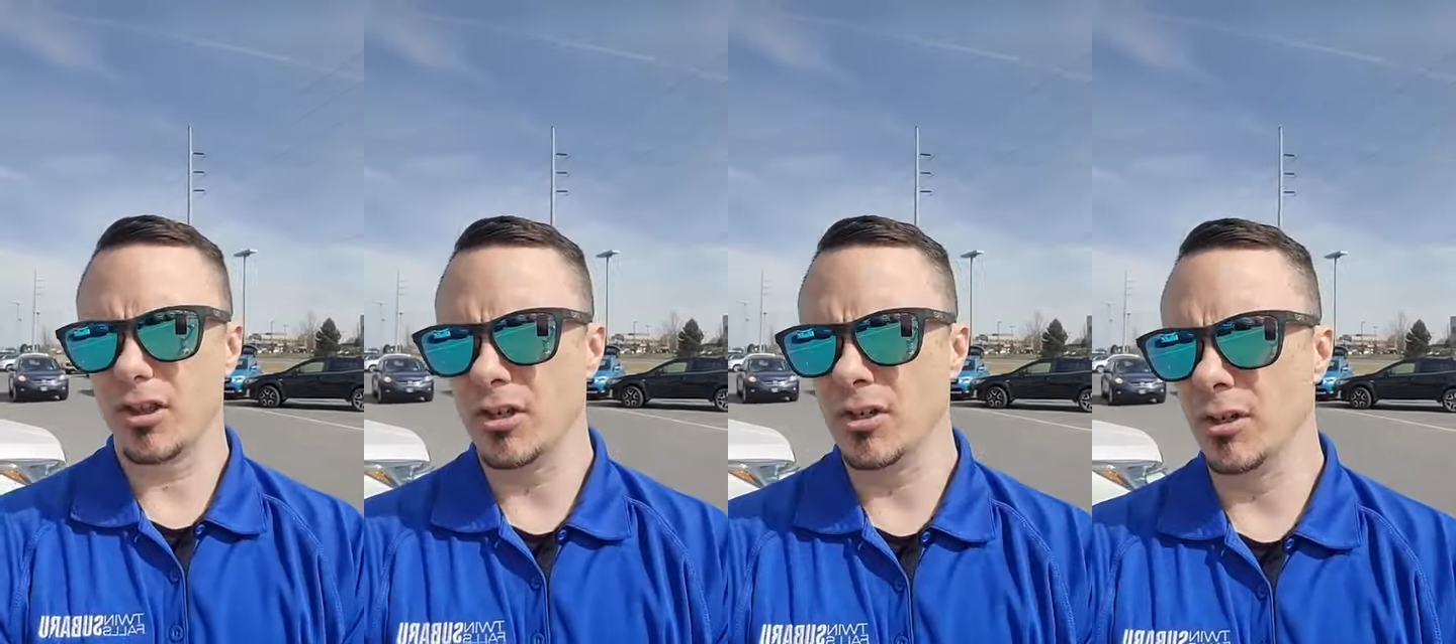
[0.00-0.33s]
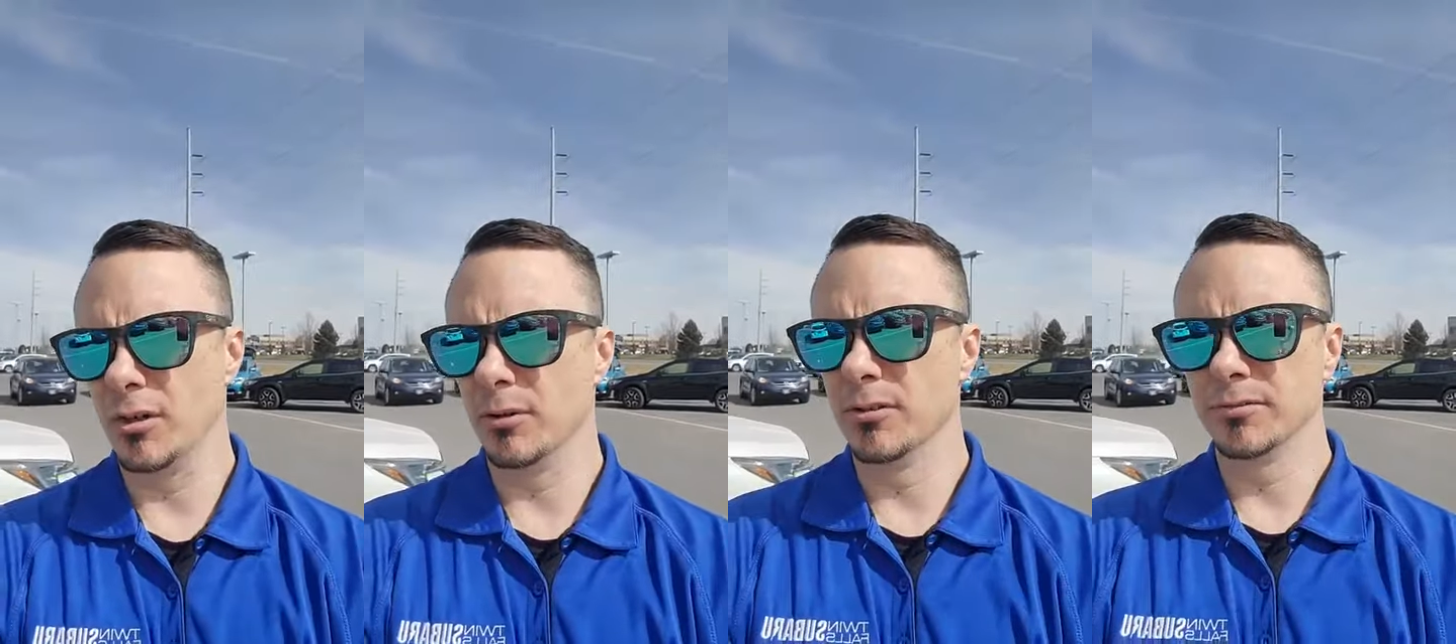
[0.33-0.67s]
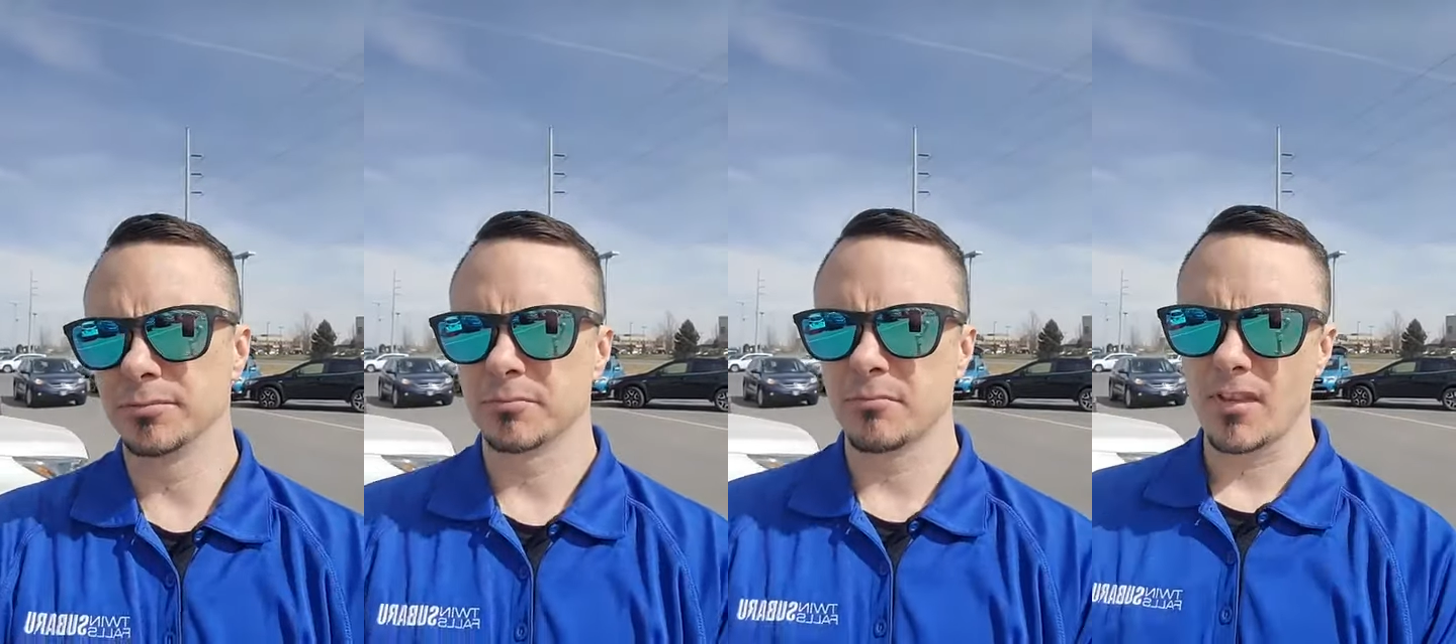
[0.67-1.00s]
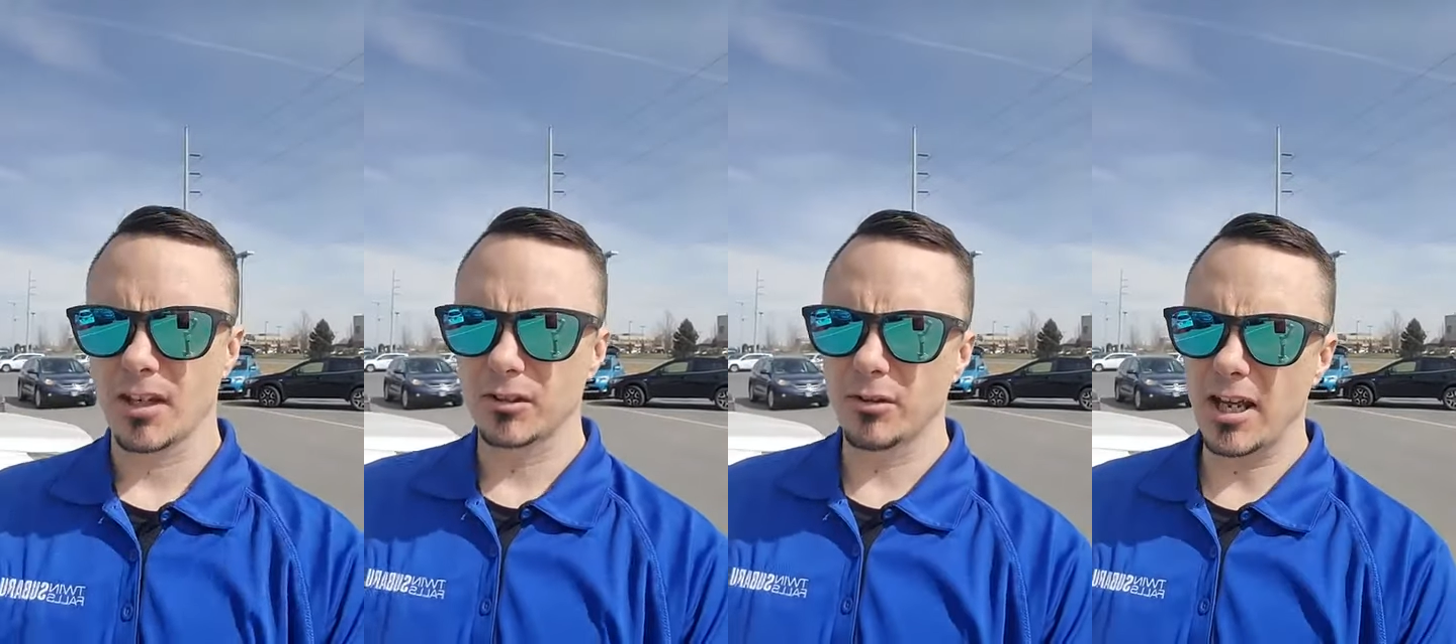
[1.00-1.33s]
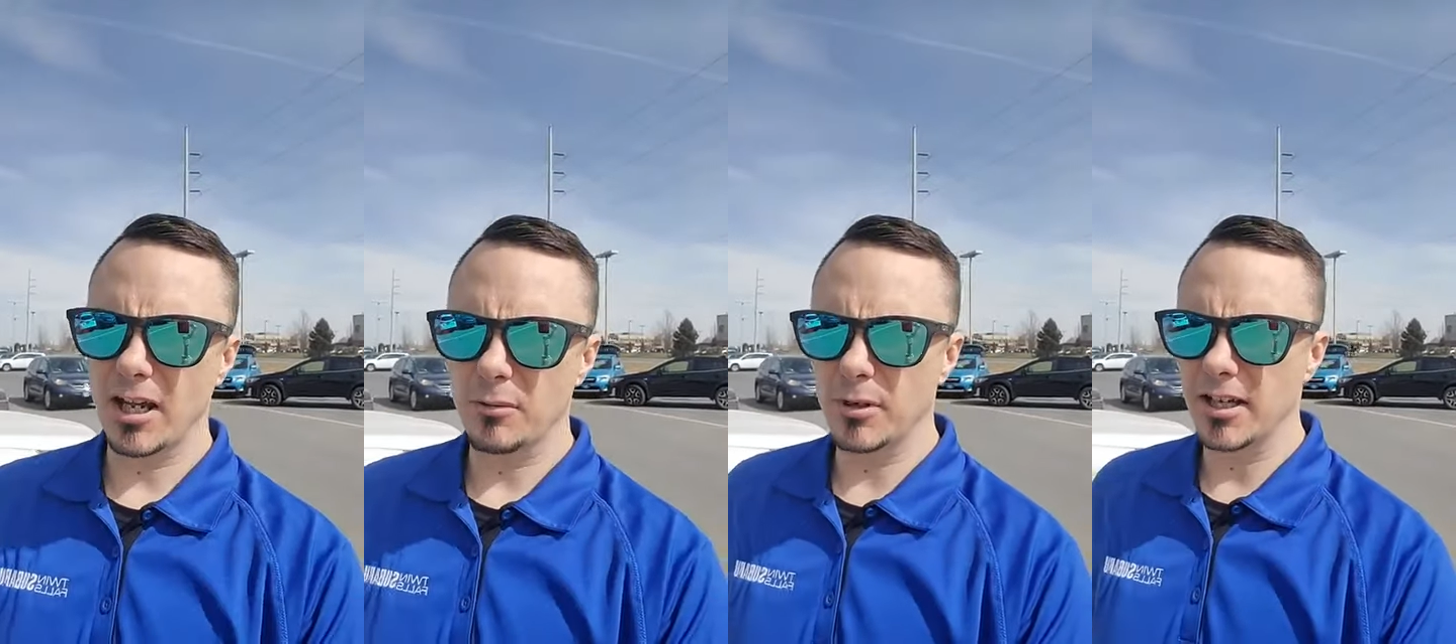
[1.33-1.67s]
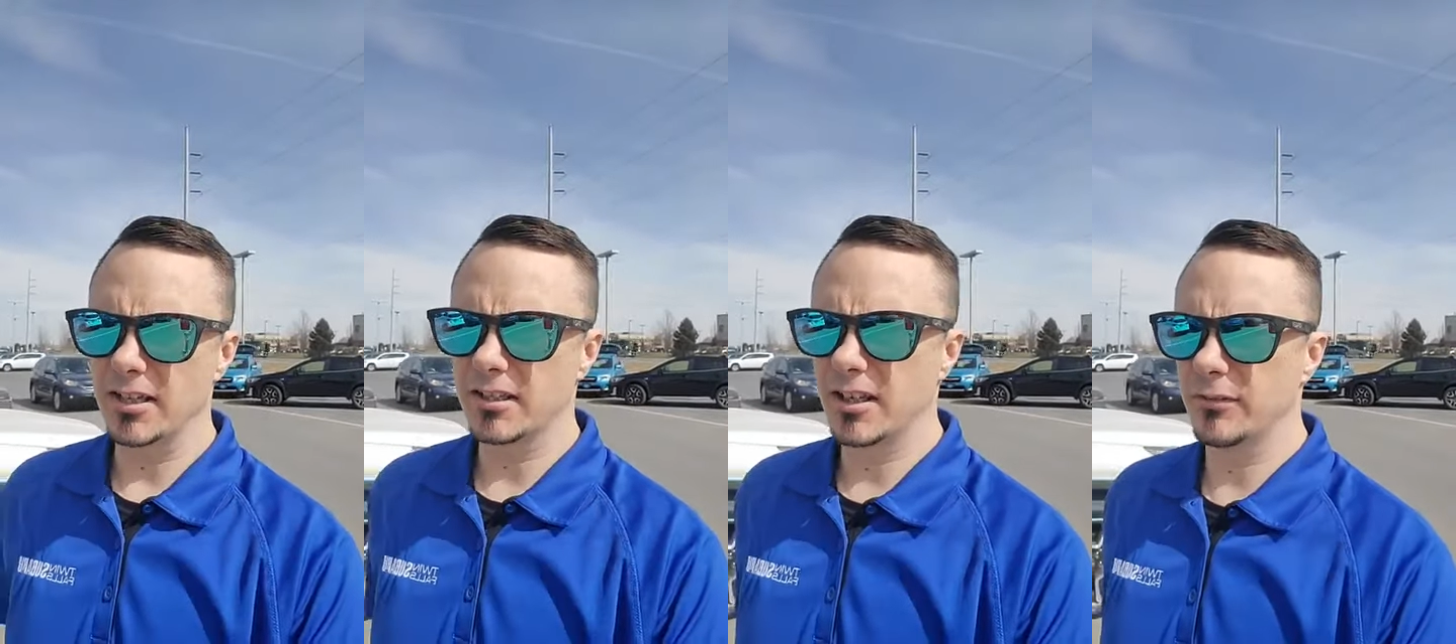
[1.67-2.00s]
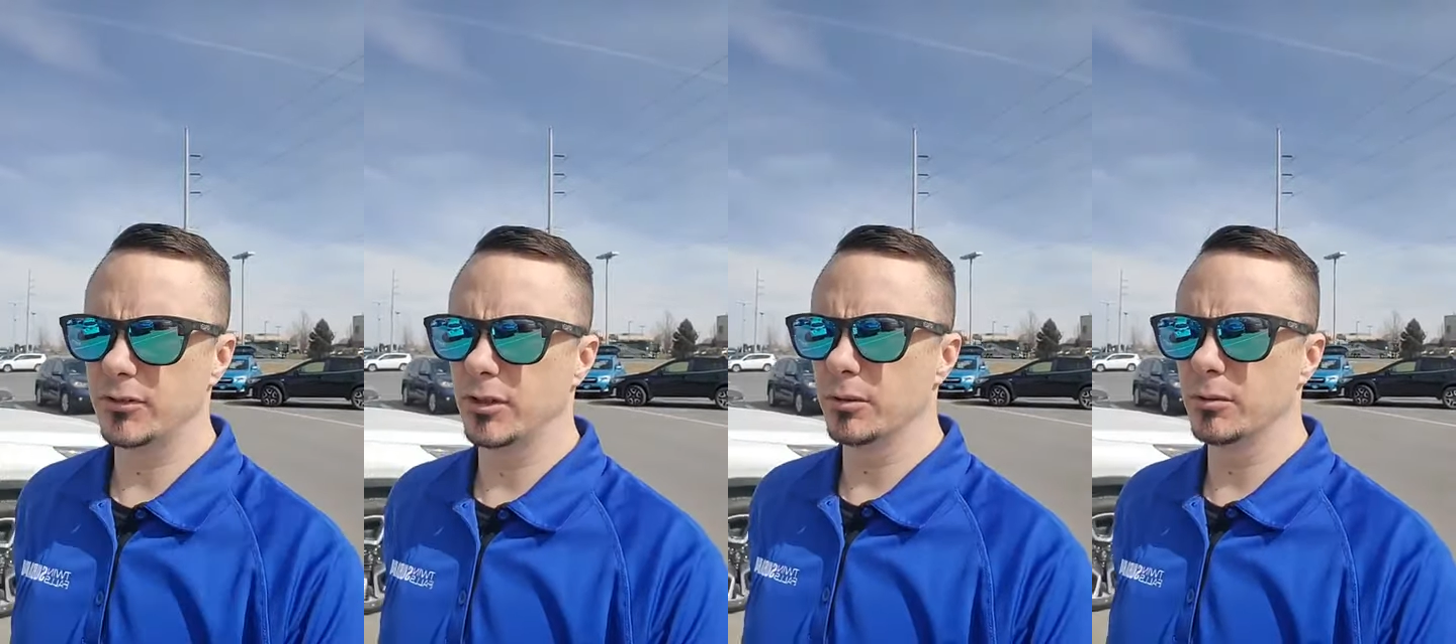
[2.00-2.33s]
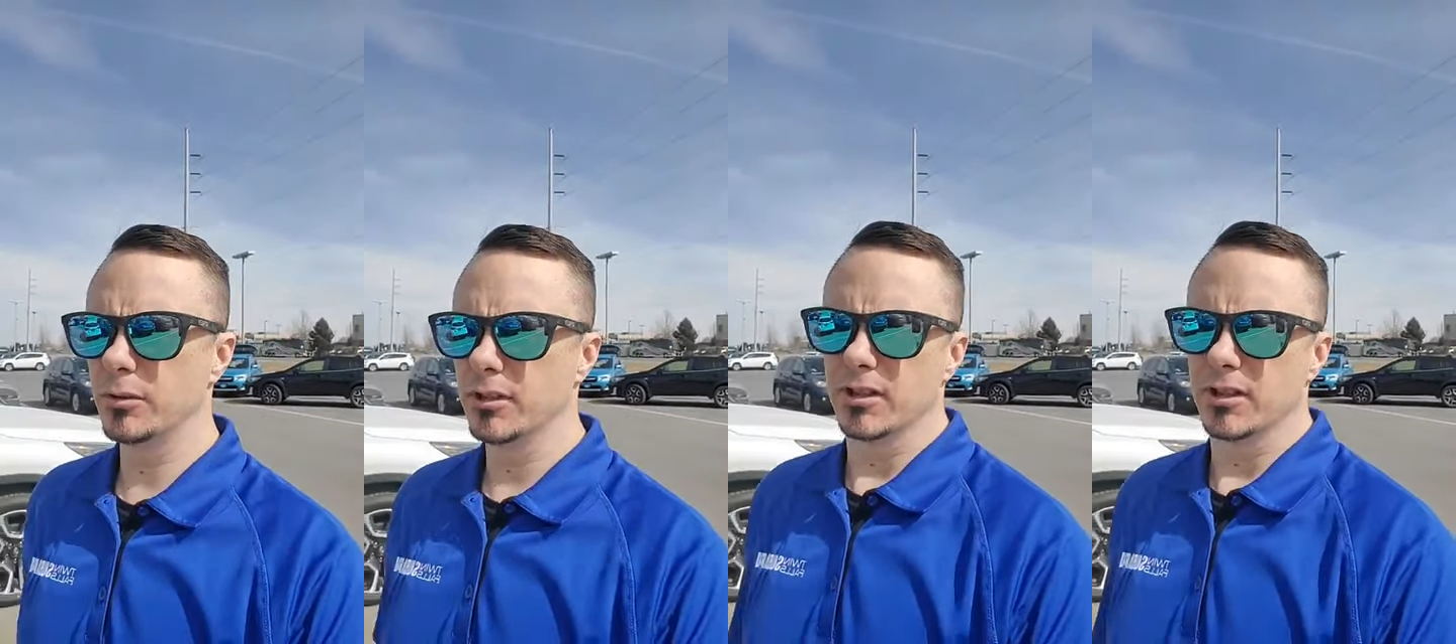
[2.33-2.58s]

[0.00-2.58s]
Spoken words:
the new, so that way it gives you,